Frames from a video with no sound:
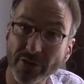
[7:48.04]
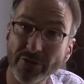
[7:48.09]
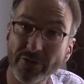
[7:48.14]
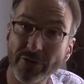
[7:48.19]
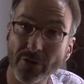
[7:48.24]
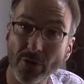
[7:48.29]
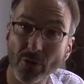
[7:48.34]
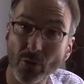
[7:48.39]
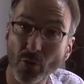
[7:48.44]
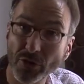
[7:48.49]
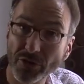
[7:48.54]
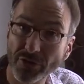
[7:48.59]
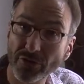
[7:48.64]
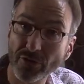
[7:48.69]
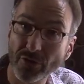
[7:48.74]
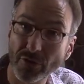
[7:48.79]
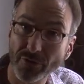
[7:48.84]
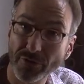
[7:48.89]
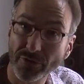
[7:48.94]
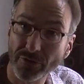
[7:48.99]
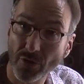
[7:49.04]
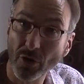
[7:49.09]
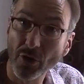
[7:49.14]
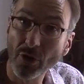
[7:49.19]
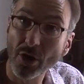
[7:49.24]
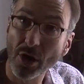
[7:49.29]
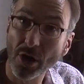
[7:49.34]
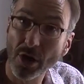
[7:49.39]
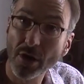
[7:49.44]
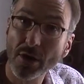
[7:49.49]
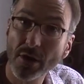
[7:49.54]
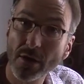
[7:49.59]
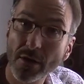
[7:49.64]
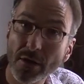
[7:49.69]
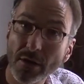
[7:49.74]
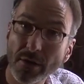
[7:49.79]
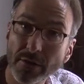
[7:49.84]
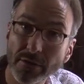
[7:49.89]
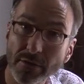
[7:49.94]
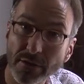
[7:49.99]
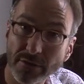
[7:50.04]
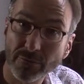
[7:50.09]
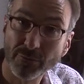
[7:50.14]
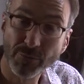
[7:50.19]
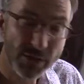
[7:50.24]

that show what sort of song this